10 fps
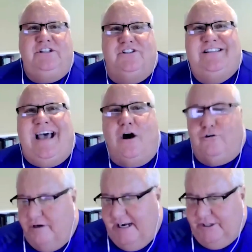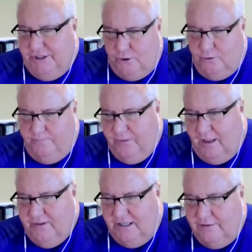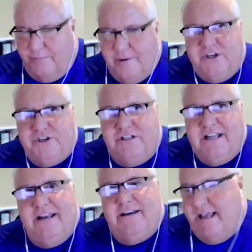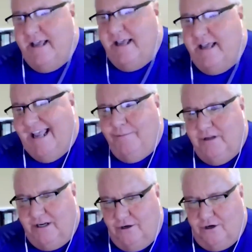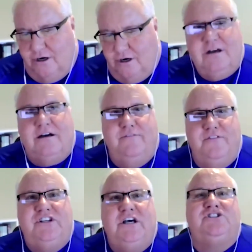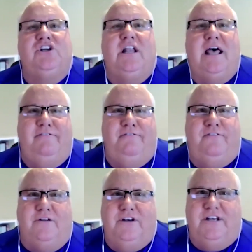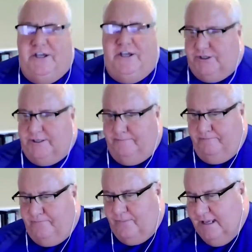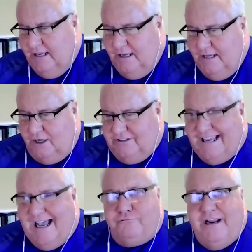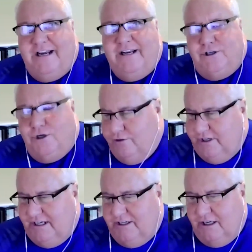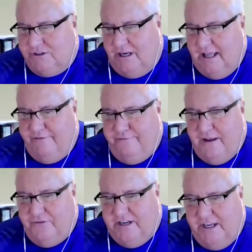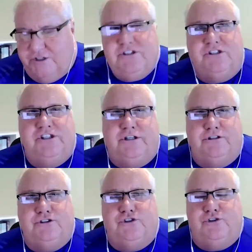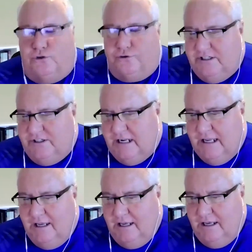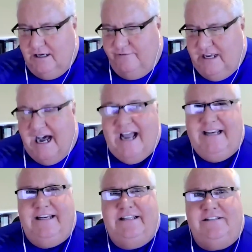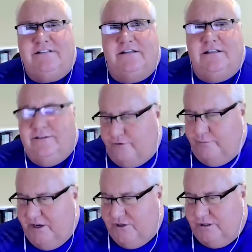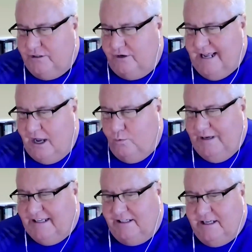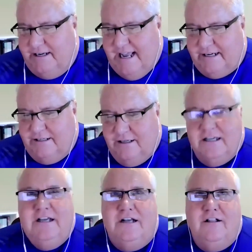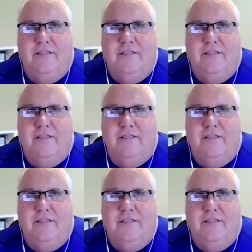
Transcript: listening to TALRadio, the information and entertainment arm of the Touch a Life Foundation. On TALRadio, the Touch a Life Foundation shares stories of kindness and information on how we can connect